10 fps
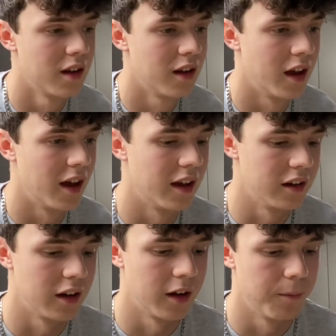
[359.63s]
And
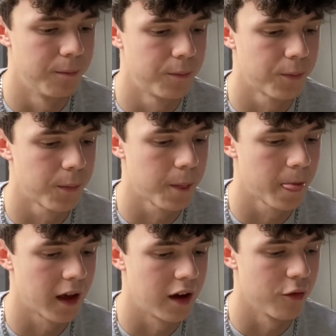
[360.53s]

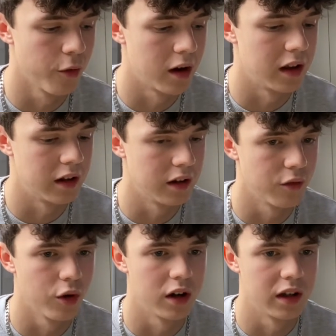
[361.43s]
it really,
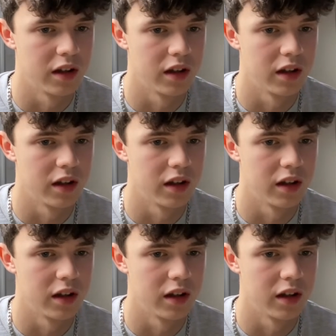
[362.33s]
really